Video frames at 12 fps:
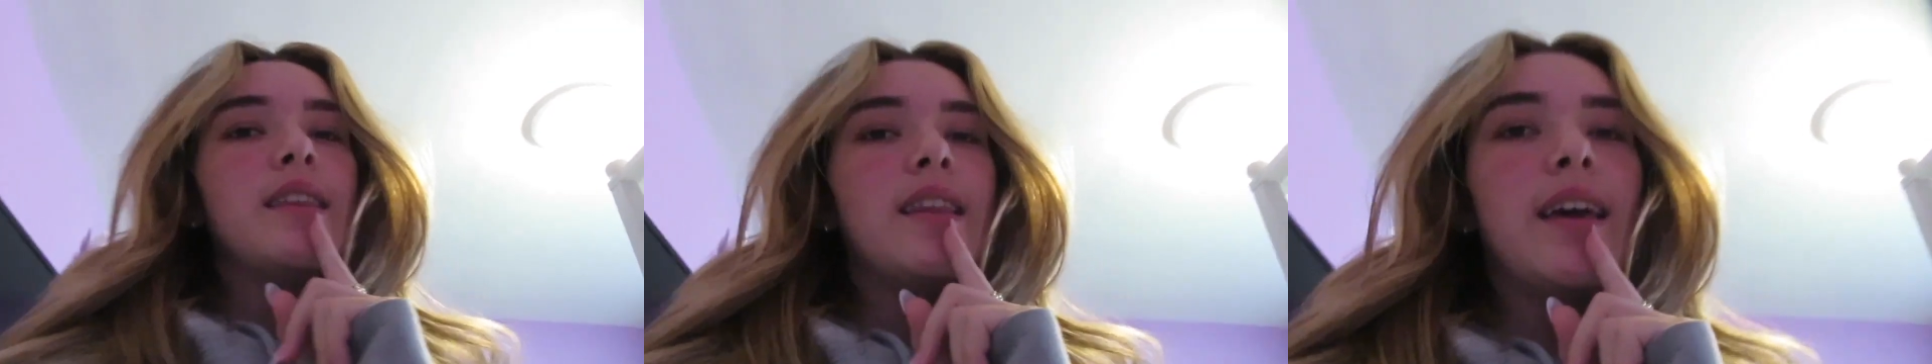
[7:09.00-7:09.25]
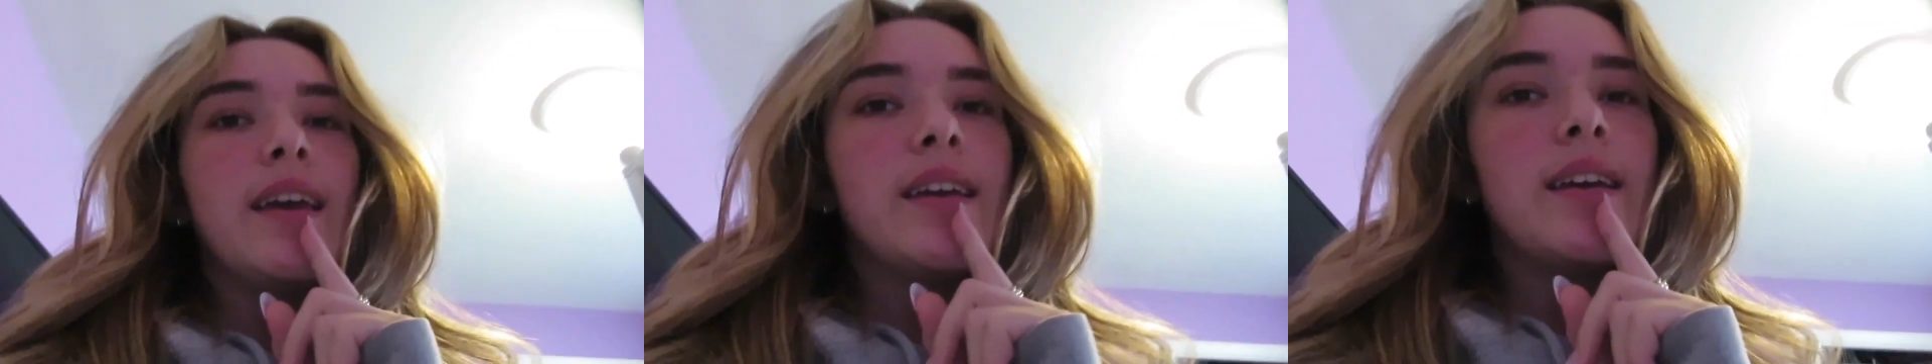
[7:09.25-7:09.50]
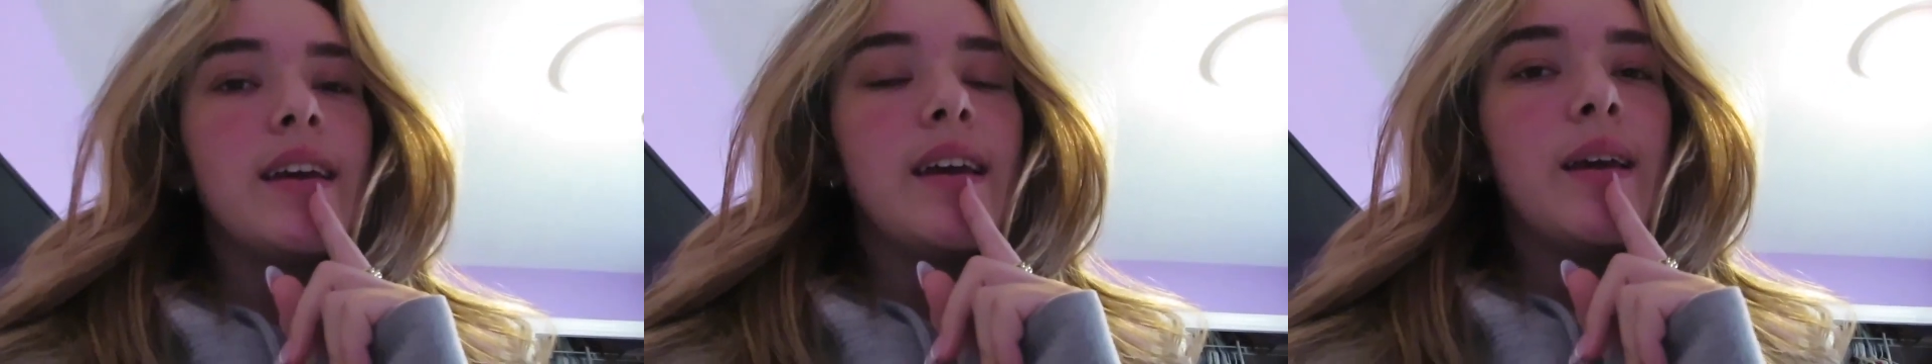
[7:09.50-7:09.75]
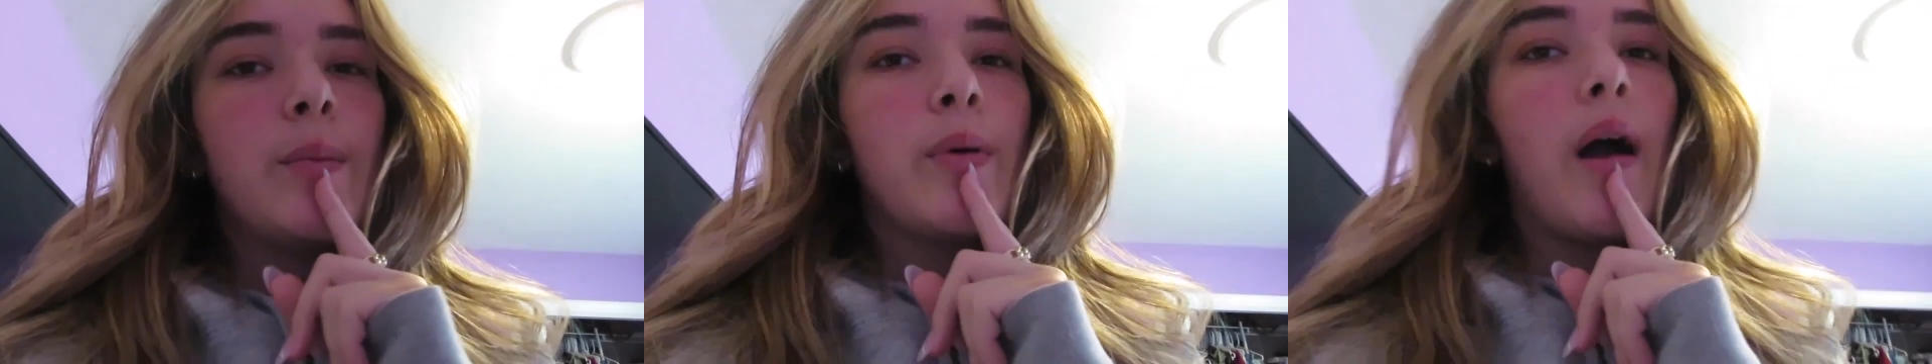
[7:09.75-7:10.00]
in like
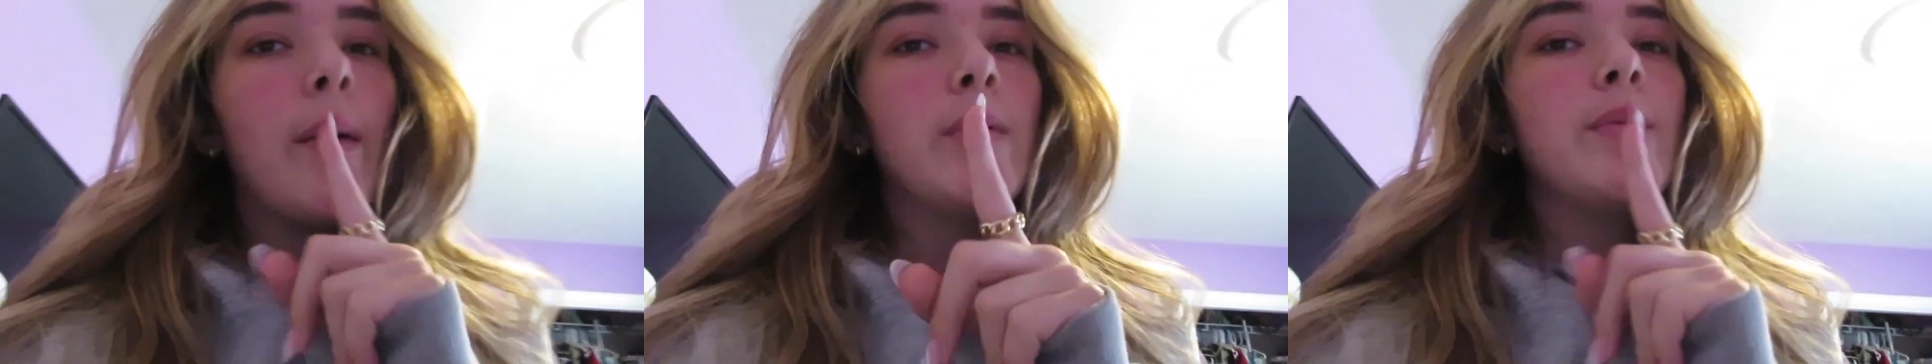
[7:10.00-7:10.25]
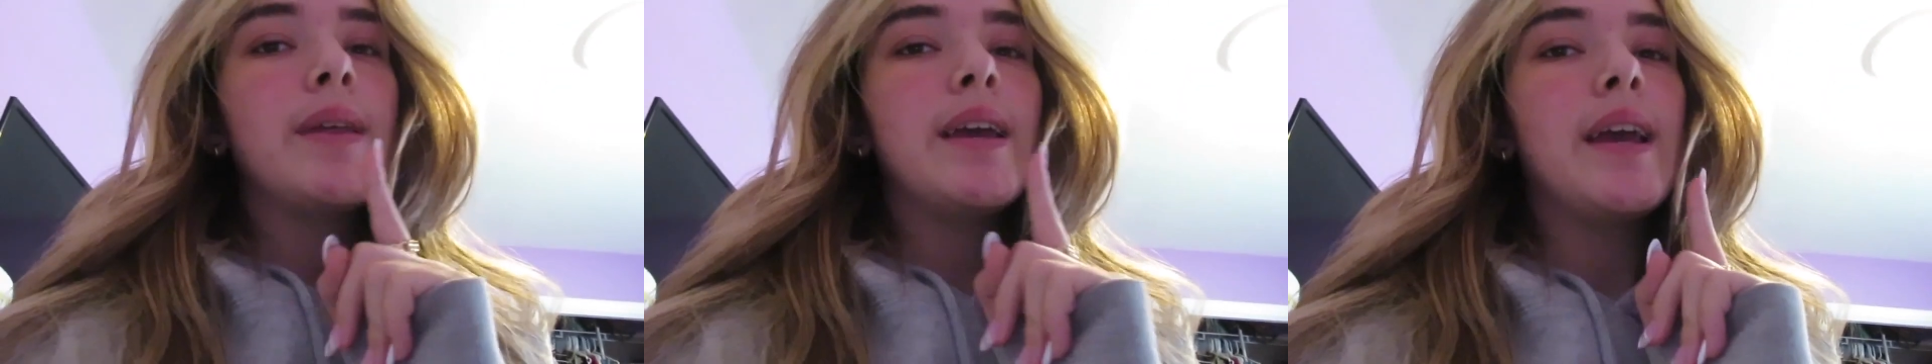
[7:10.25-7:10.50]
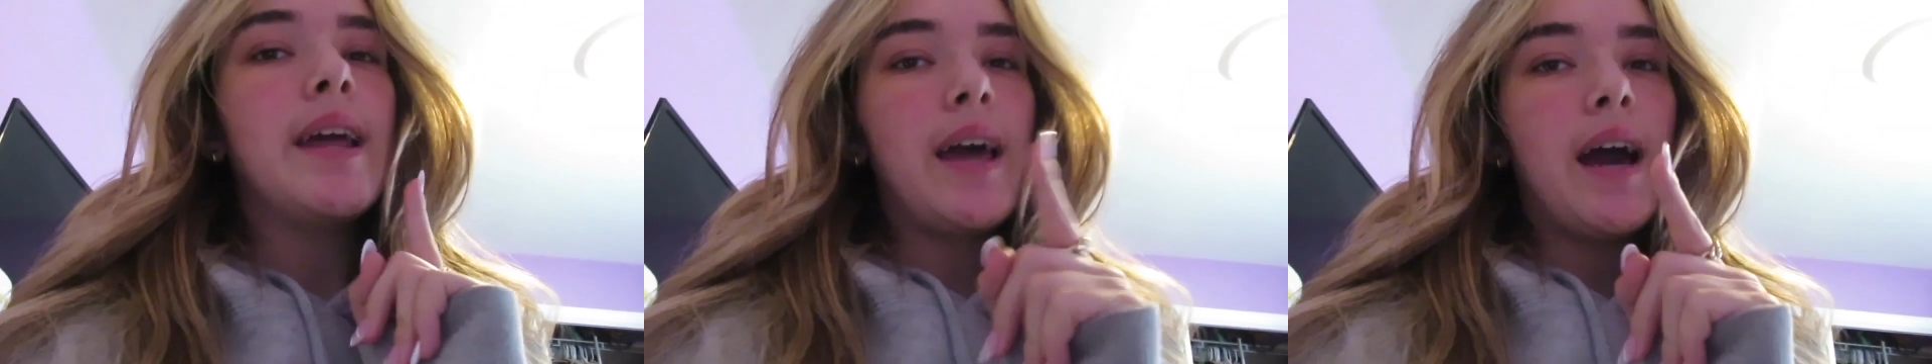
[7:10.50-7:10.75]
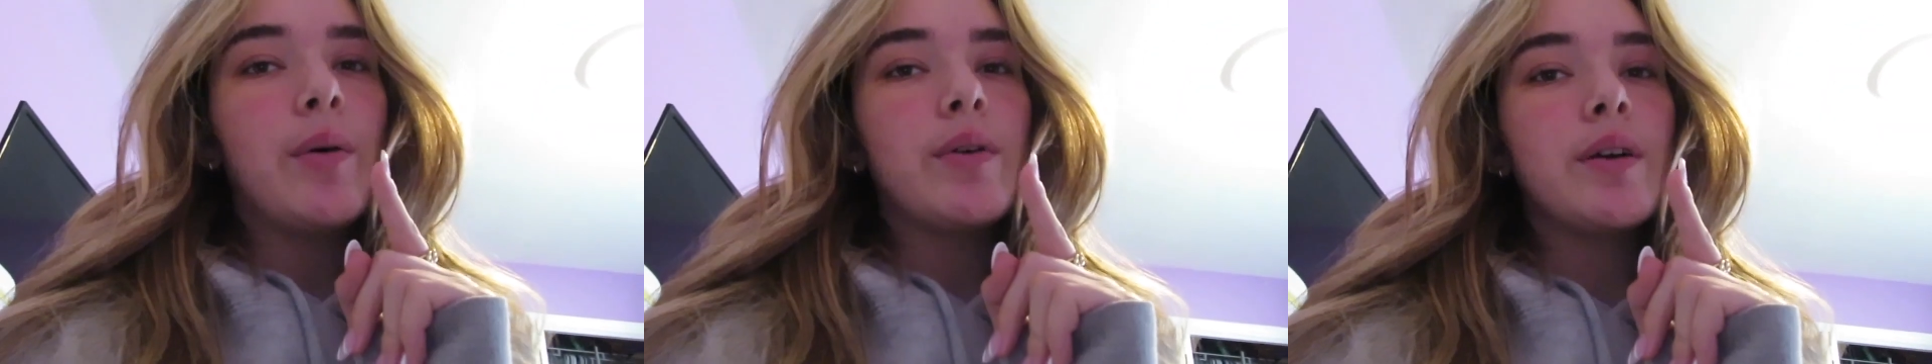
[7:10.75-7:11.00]
probably an
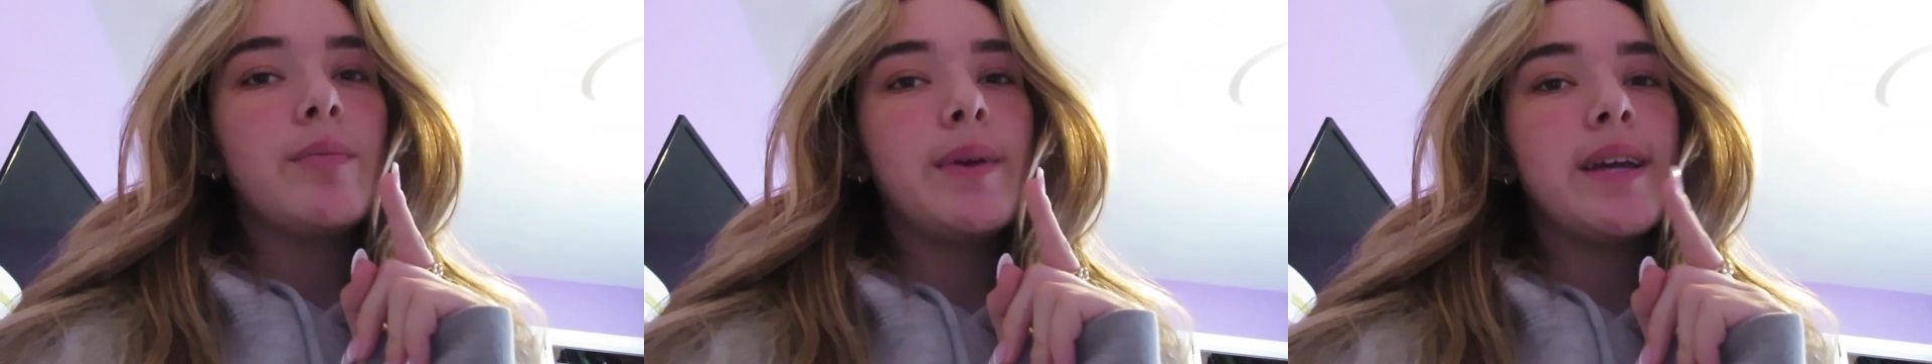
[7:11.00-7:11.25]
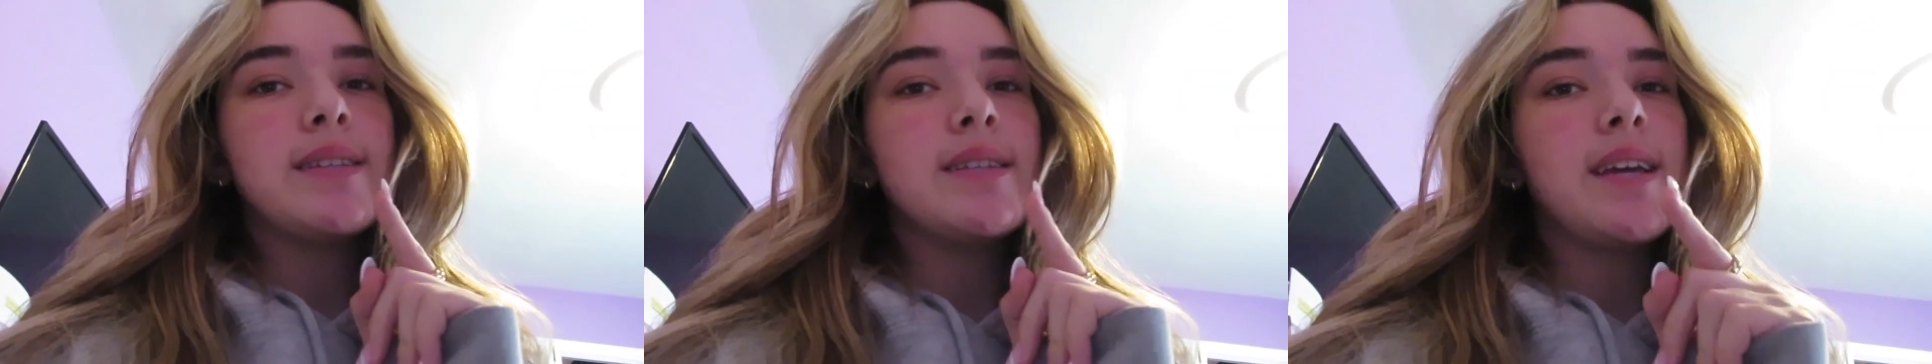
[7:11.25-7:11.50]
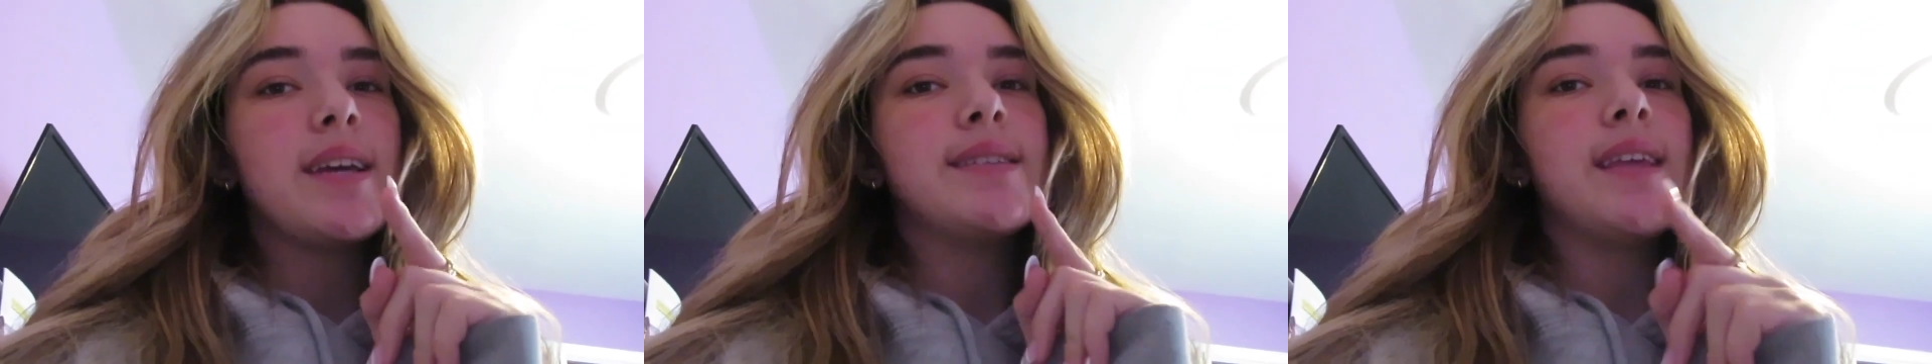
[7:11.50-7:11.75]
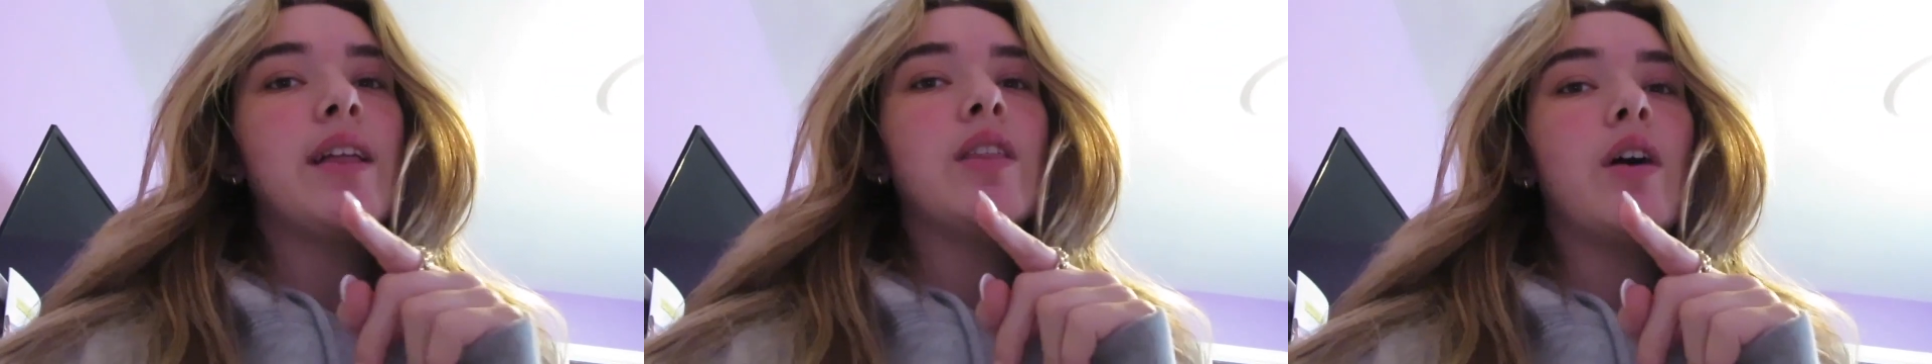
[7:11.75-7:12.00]
hour because it takes
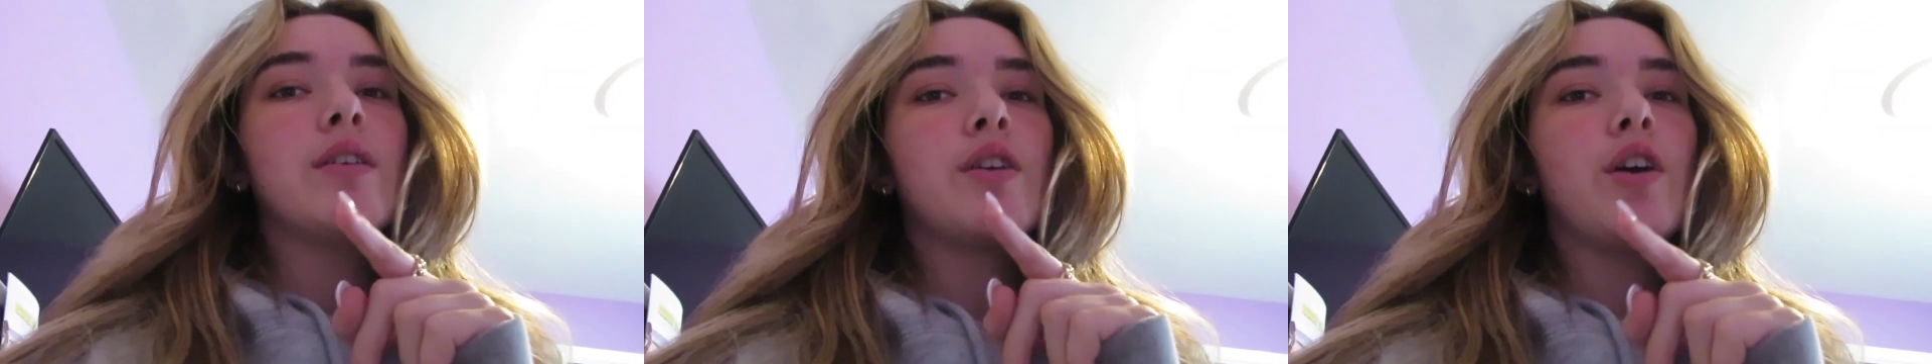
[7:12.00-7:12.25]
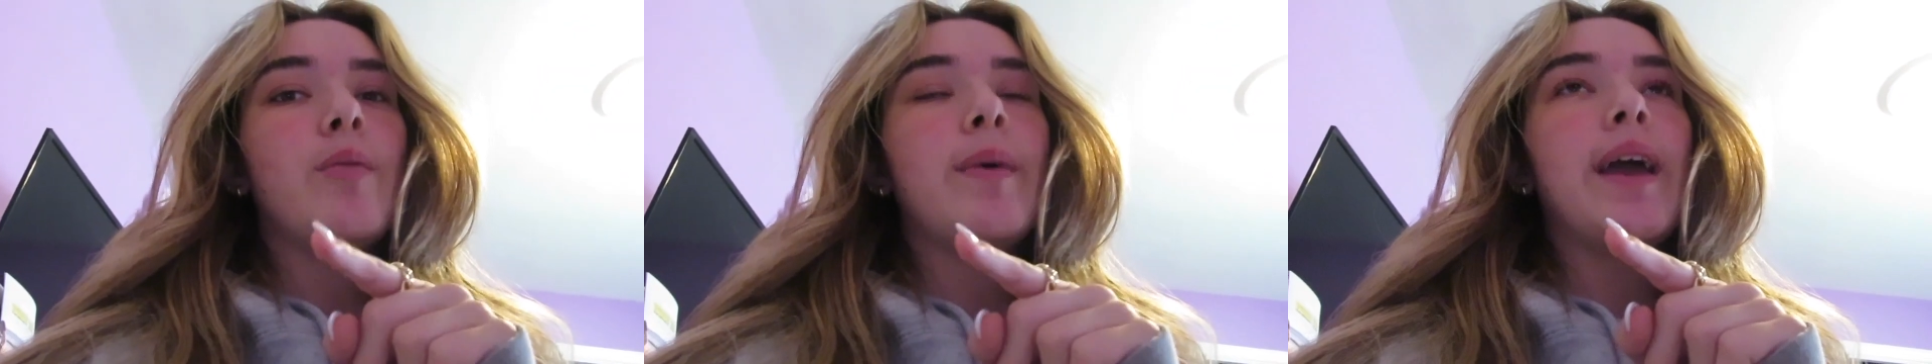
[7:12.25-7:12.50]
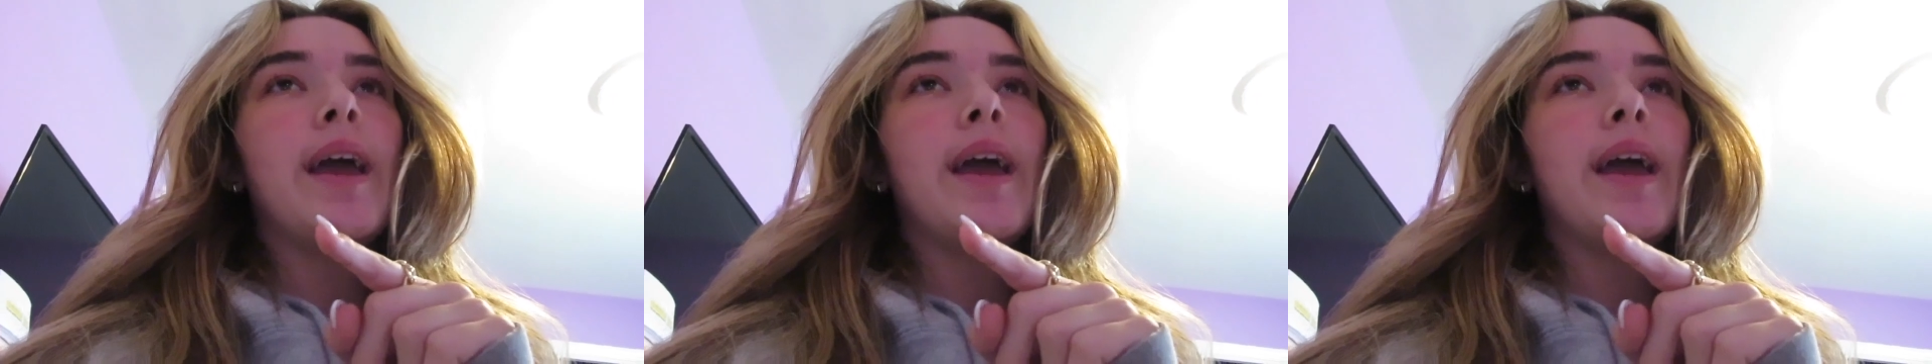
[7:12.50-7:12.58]
that long to curl my